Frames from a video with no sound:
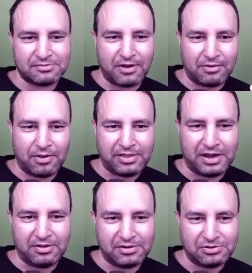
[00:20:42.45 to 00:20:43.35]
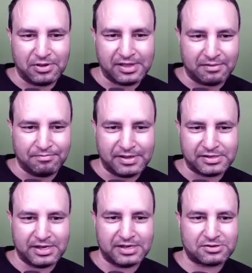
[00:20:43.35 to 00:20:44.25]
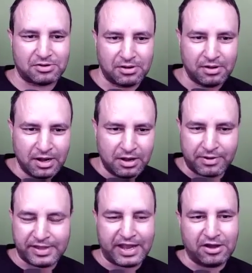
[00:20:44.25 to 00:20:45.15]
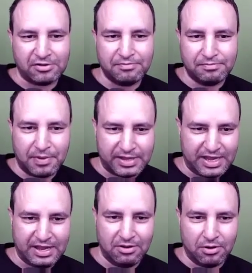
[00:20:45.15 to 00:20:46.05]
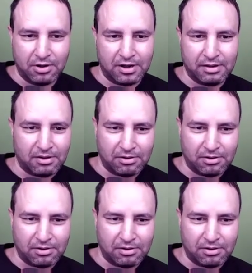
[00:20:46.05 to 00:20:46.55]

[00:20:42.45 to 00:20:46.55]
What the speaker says: when they're doing their business or running out of money, or